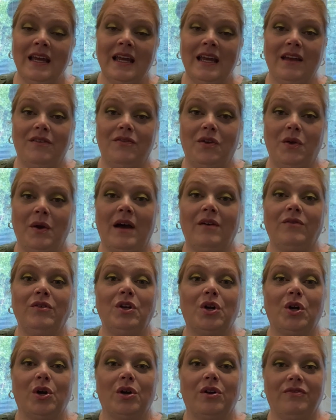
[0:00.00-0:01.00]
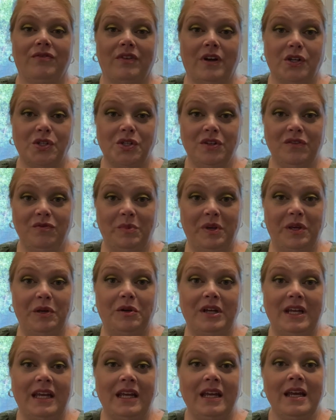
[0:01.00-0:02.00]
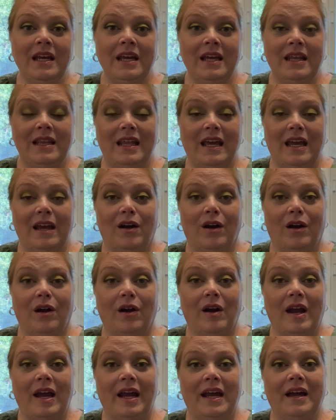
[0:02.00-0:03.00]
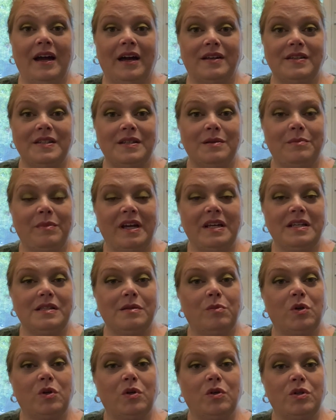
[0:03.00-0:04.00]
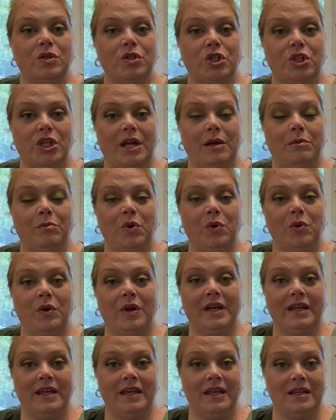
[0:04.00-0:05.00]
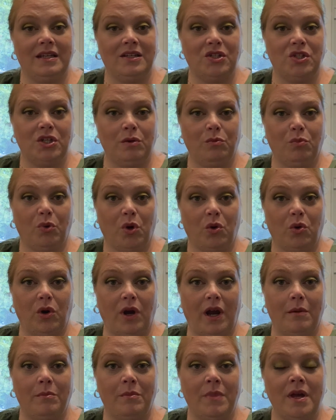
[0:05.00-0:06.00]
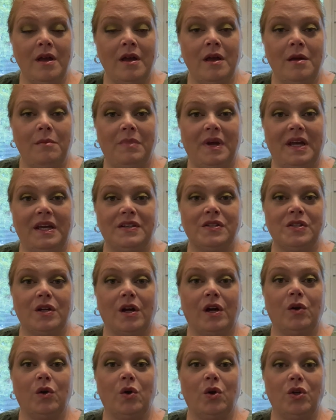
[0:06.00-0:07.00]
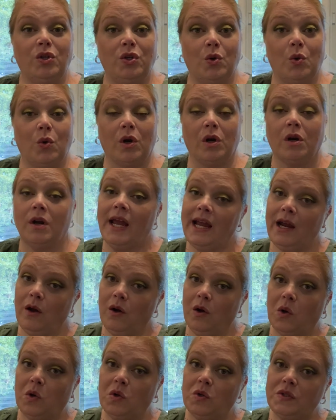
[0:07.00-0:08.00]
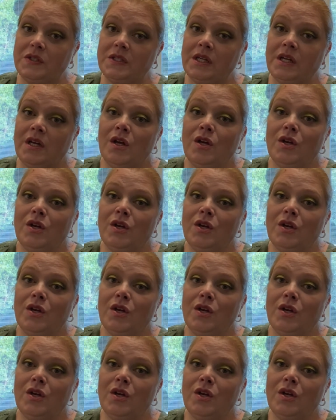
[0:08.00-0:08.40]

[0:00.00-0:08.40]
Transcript: If you haven't heard of Function of Beauty, they are a customizable shampoo and conditioning program based on your hair goals.